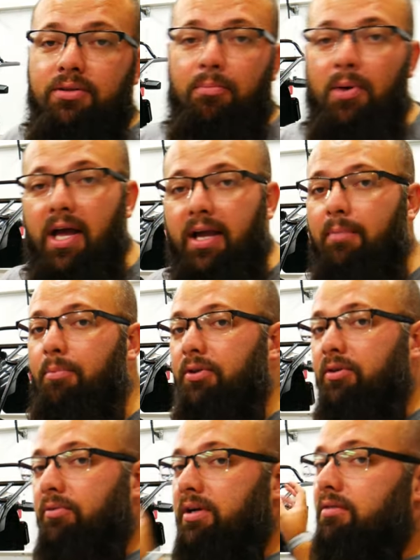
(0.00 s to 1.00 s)
to the bike. I put
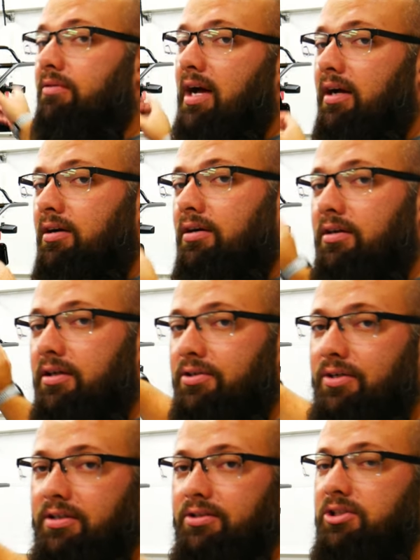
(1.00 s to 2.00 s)
the rear rack on, a trickle